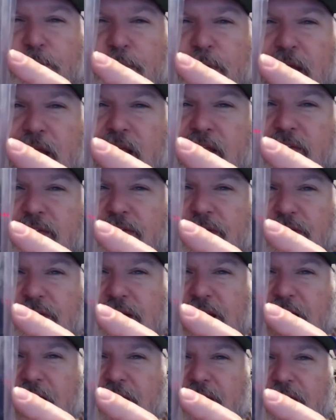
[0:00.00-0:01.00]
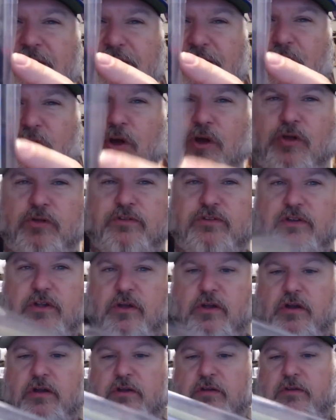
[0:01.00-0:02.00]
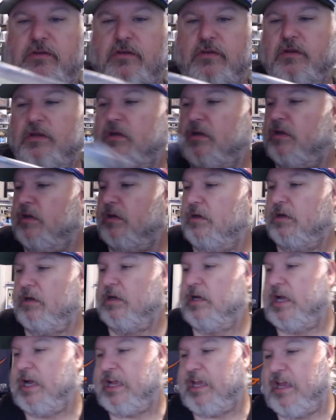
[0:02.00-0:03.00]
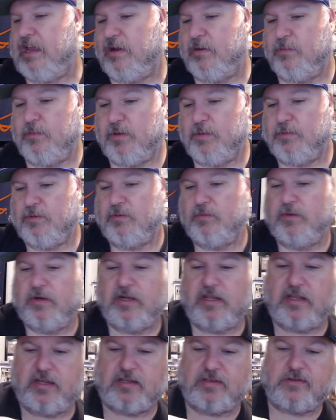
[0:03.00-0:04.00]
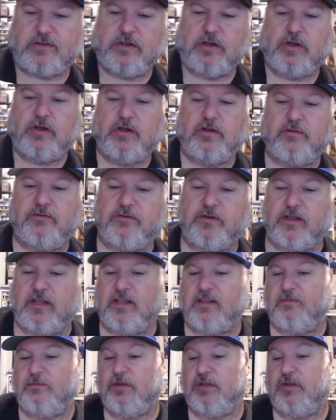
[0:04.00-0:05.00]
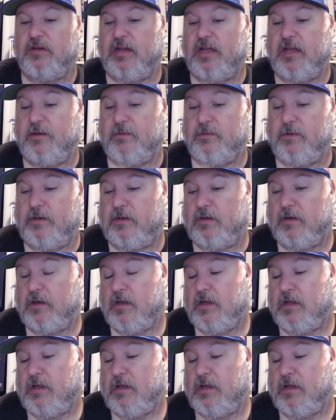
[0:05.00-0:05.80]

Best or Donruss All-Stars. I can't remember what that is called. Forgive me on that one.